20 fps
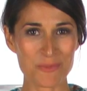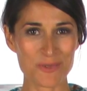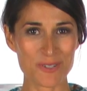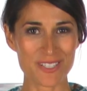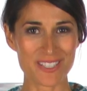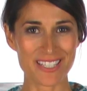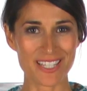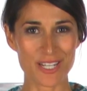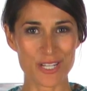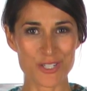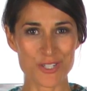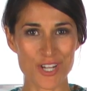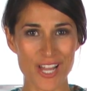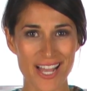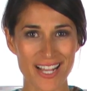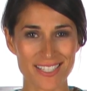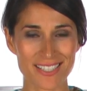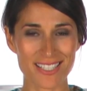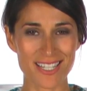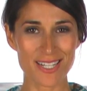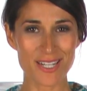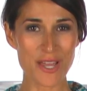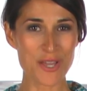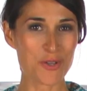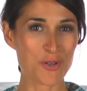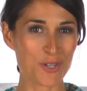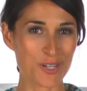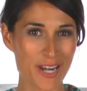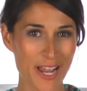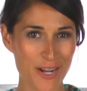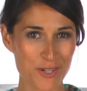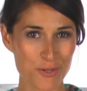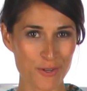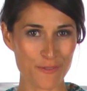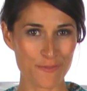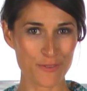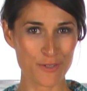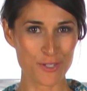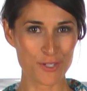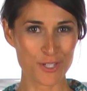Christina Jackson, your natural
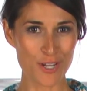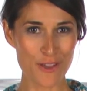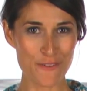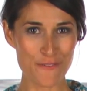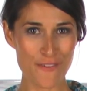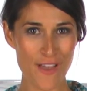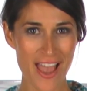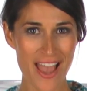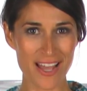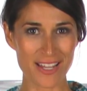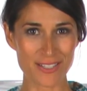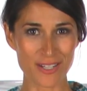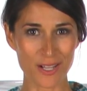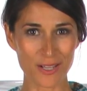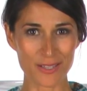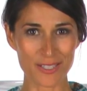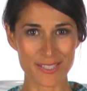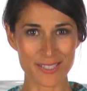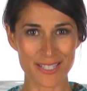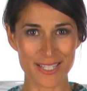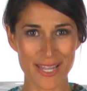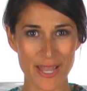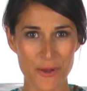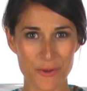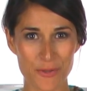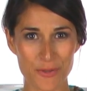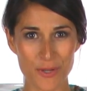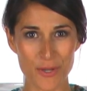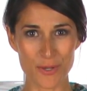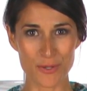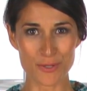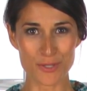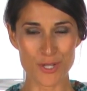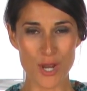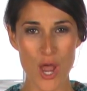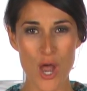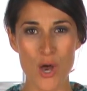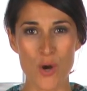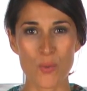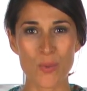food chef and holistic health coach.
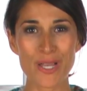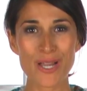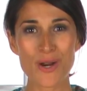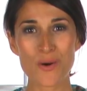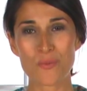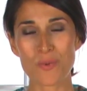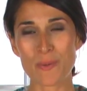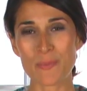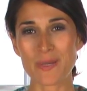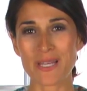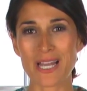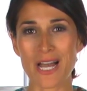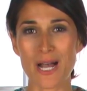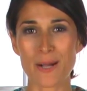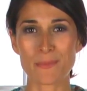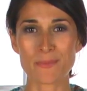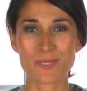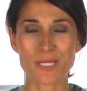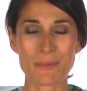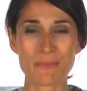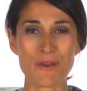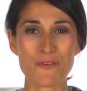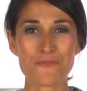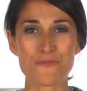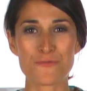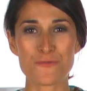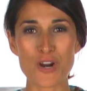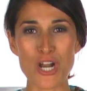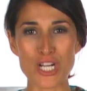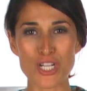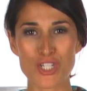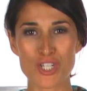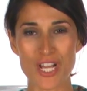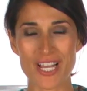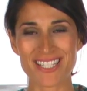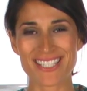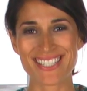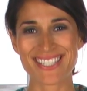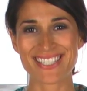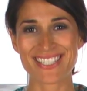We are whipping up some fresh
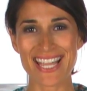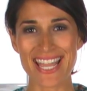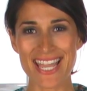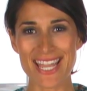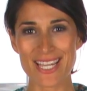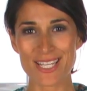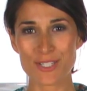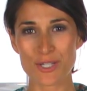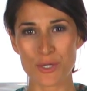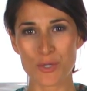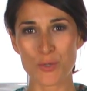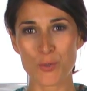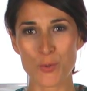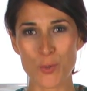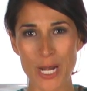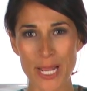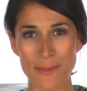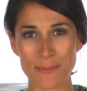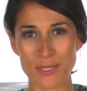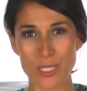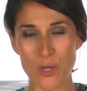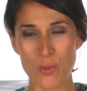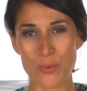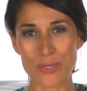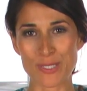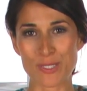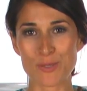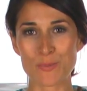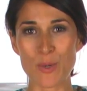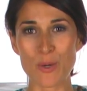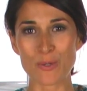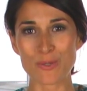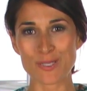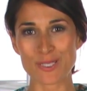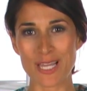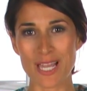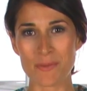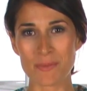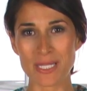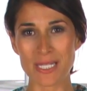sage crepes with smoked
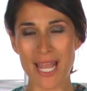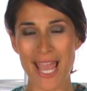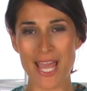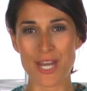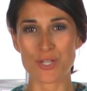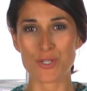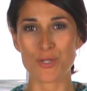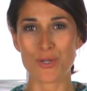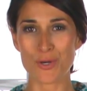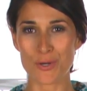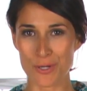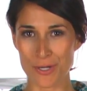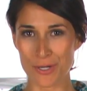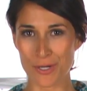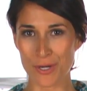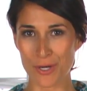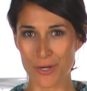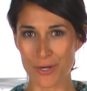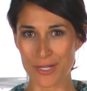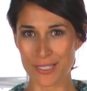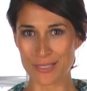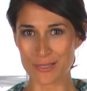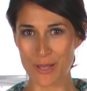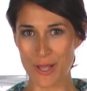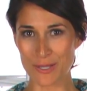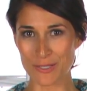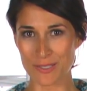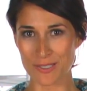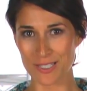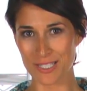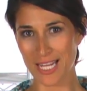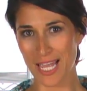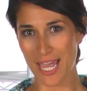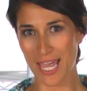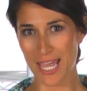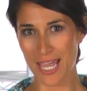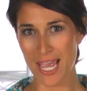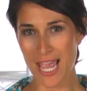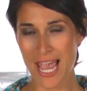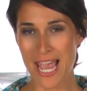salmon and yogurt curry sauce
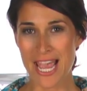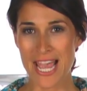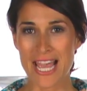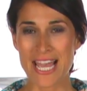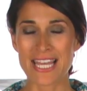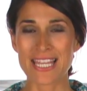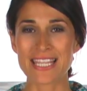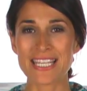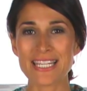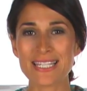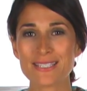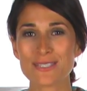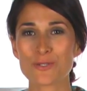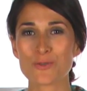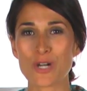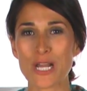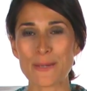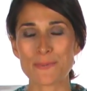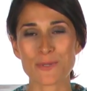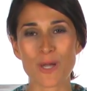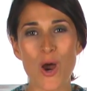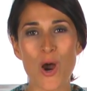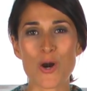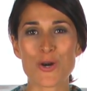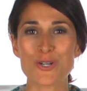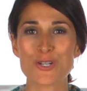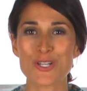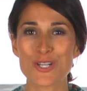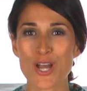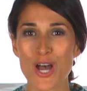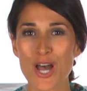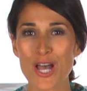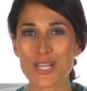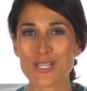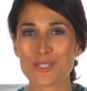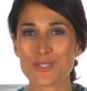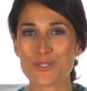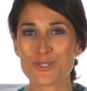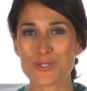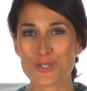today. These crepes are not
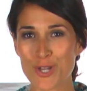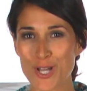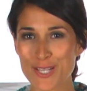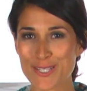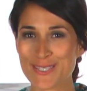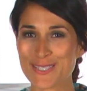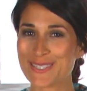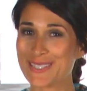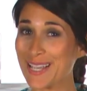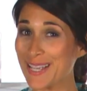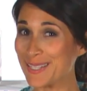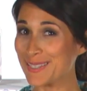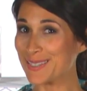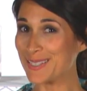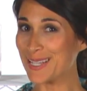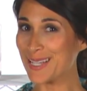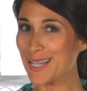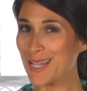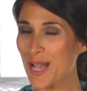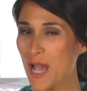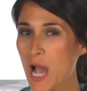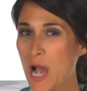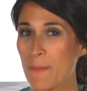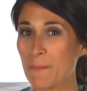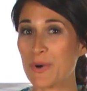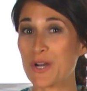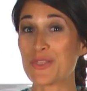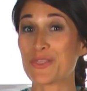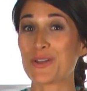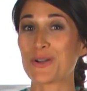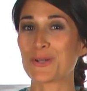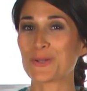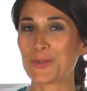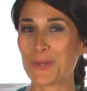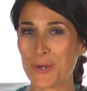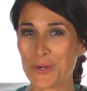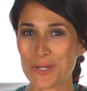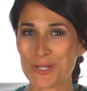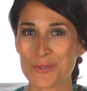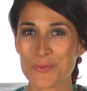just tasty, but they're
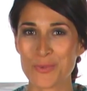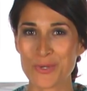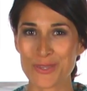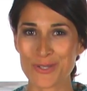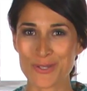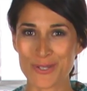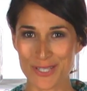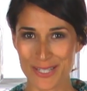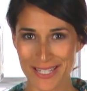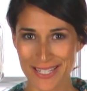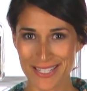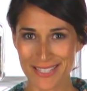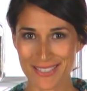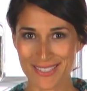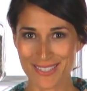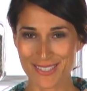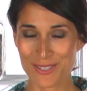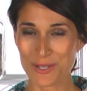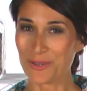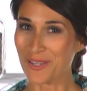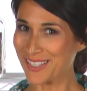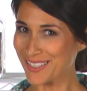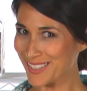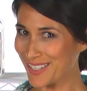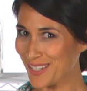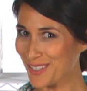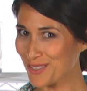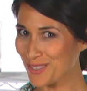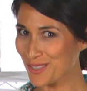loaded with goodness. So let's get